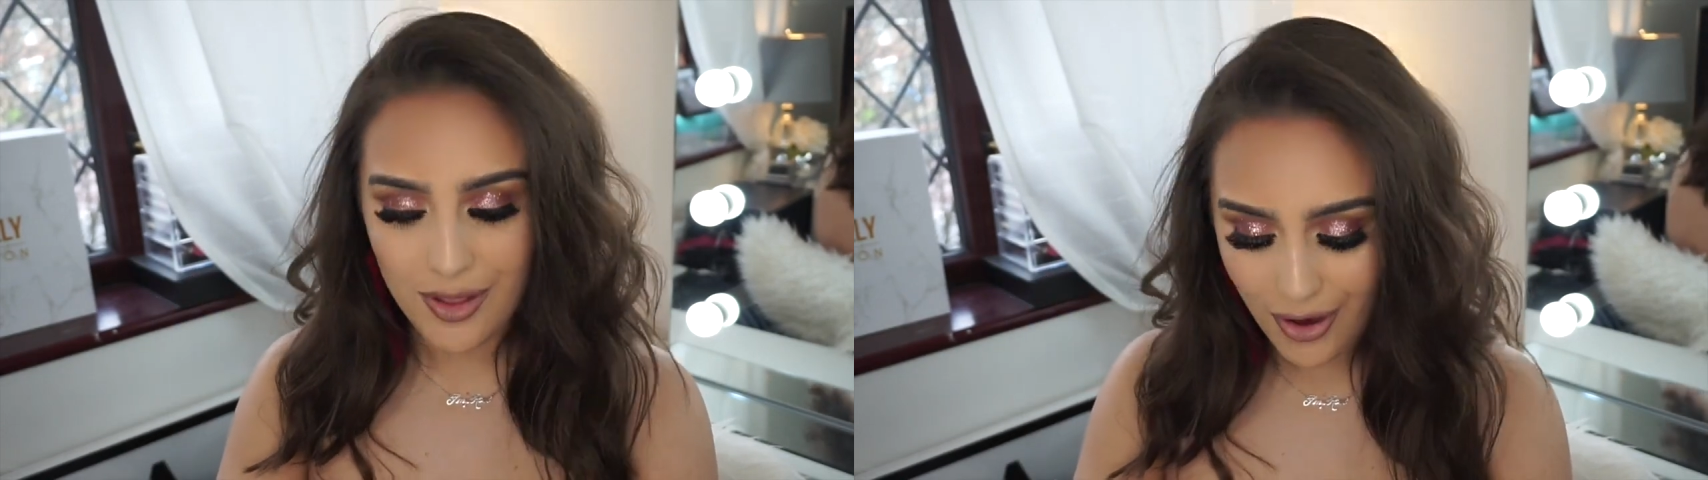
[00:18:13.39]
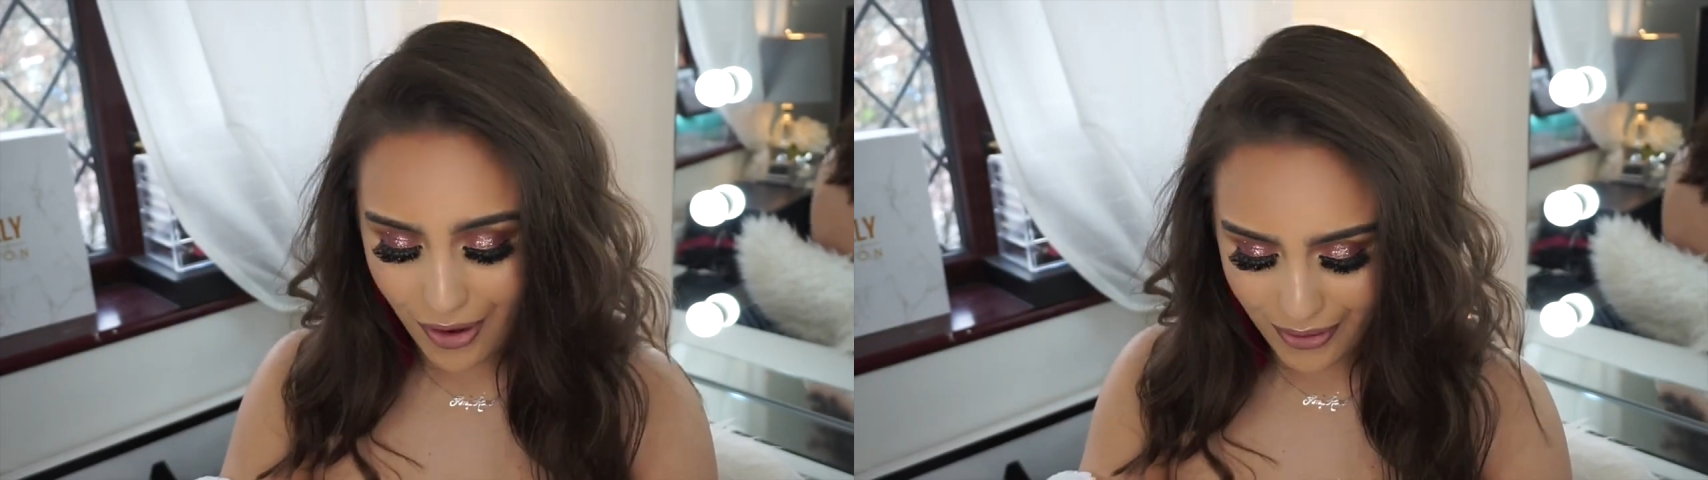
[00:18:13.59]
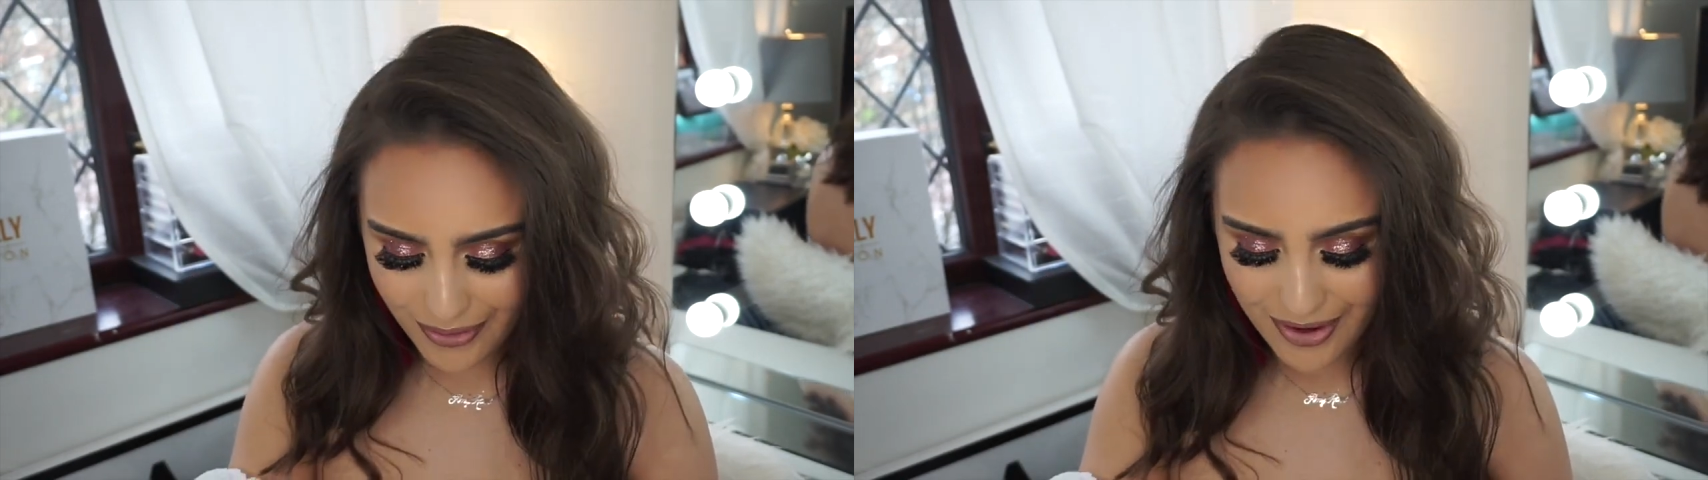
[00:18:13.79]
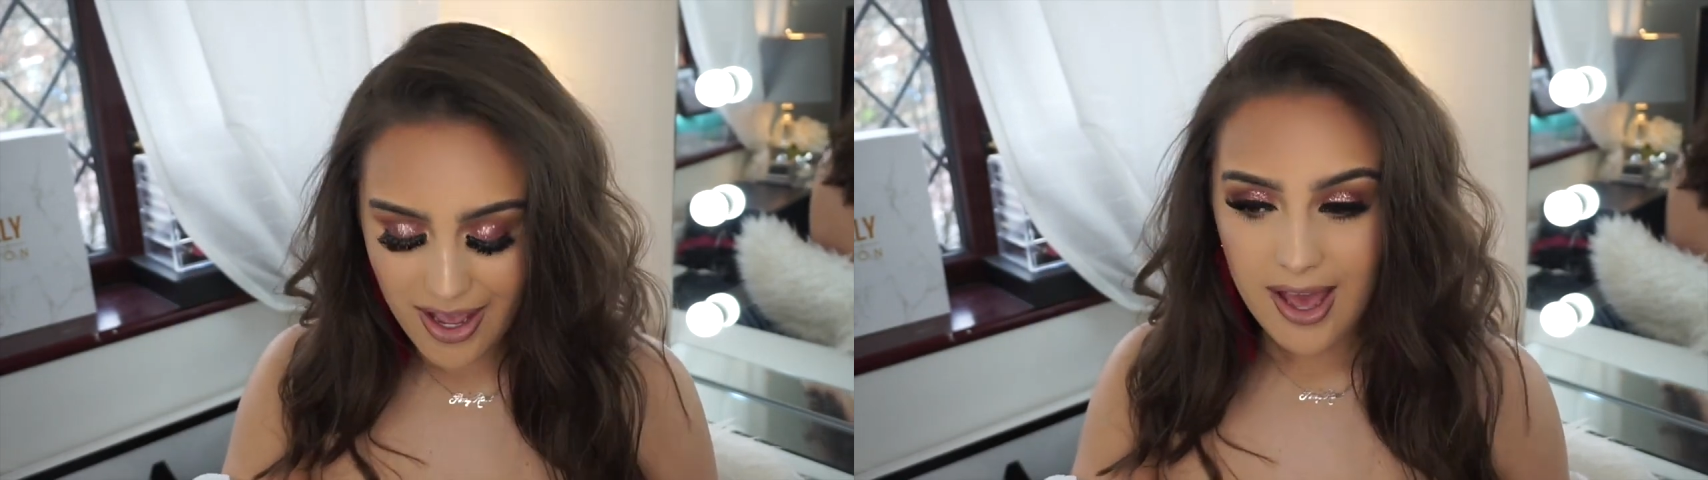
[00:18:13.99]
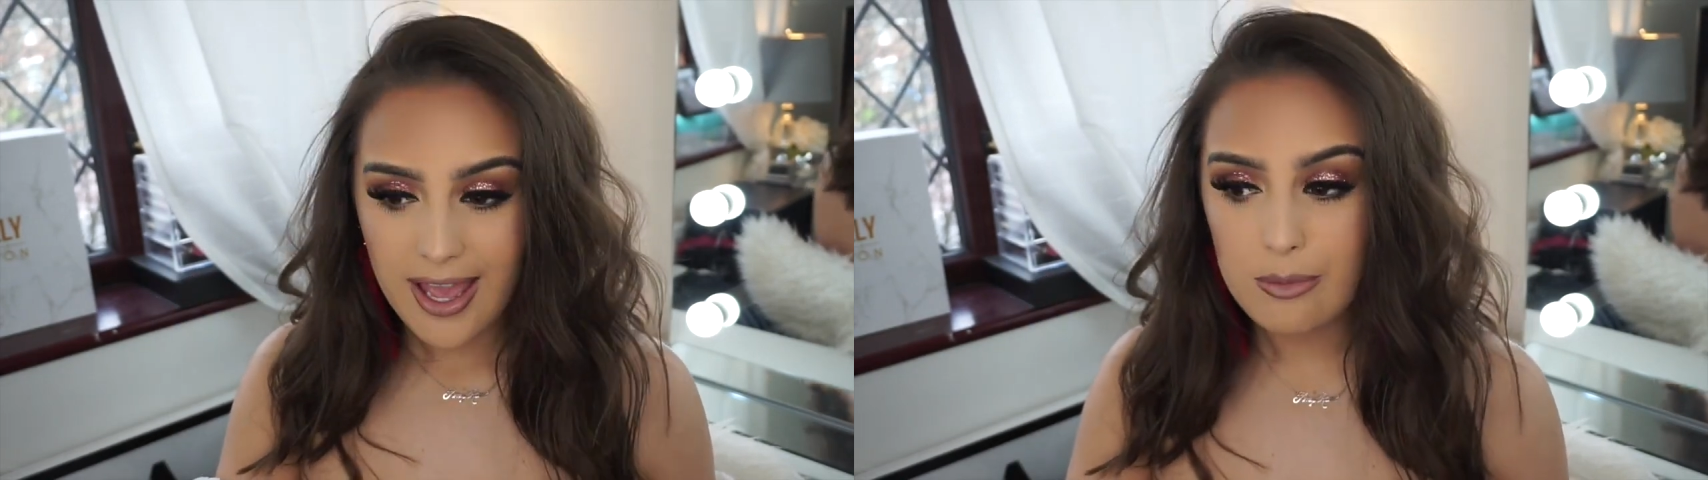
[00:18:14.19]
though.
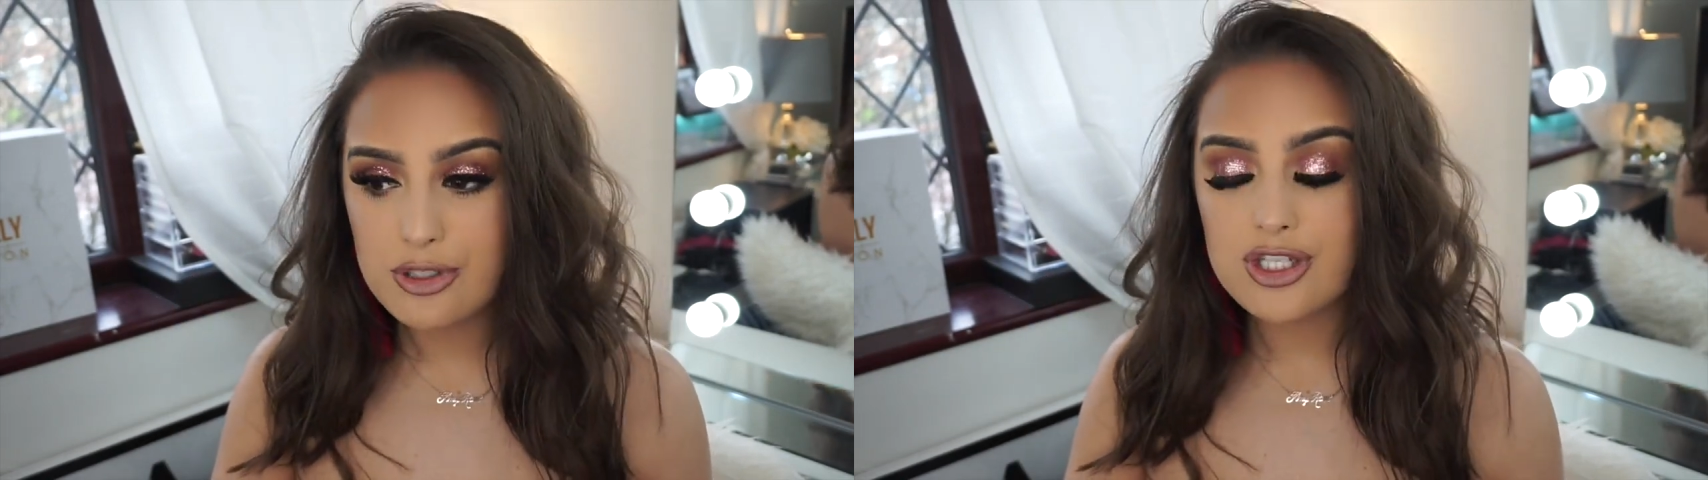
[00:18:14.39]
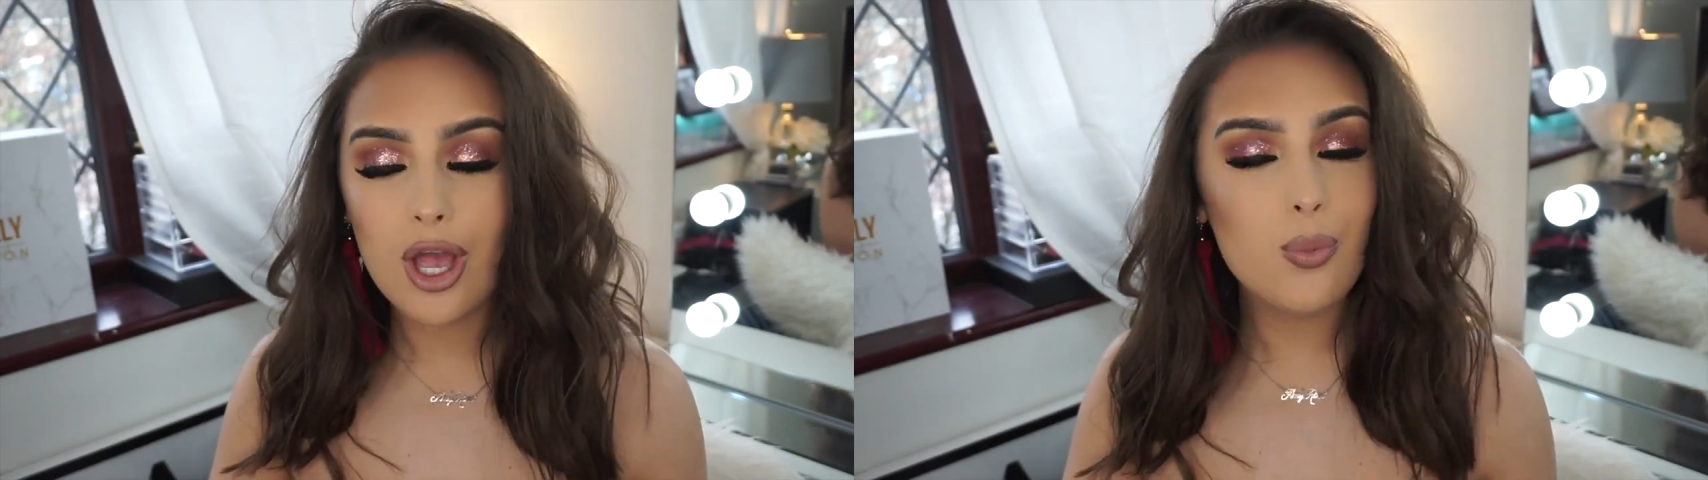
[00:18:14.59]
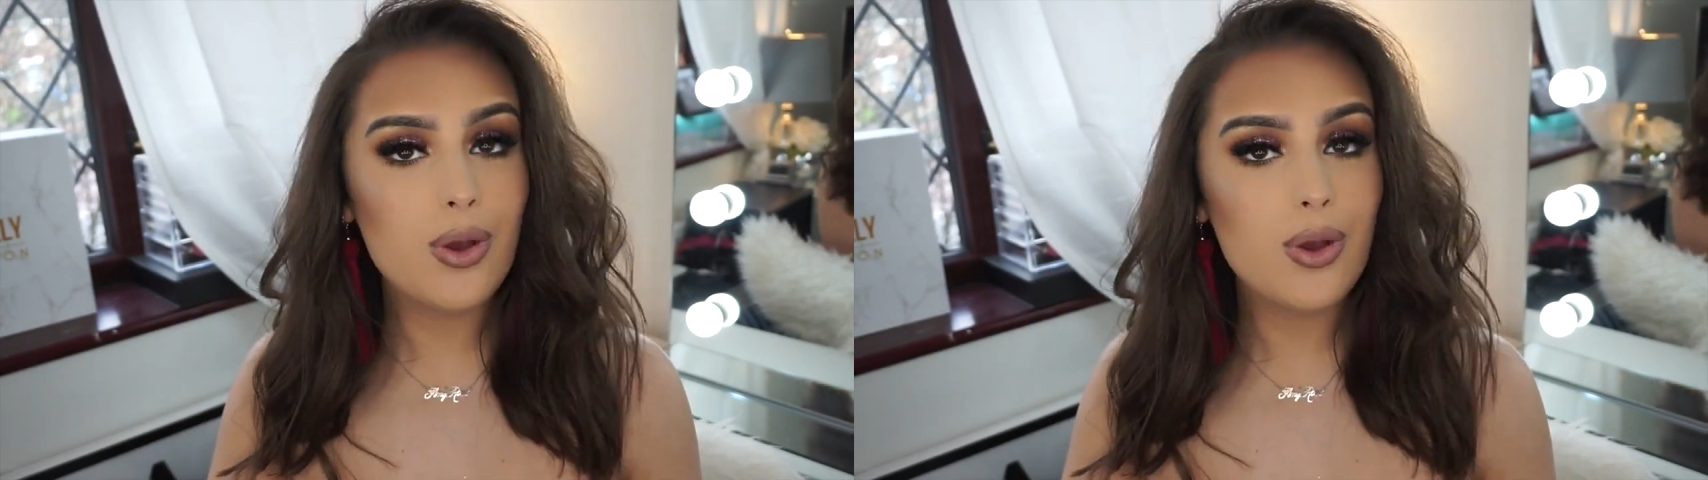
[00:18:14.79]
it was so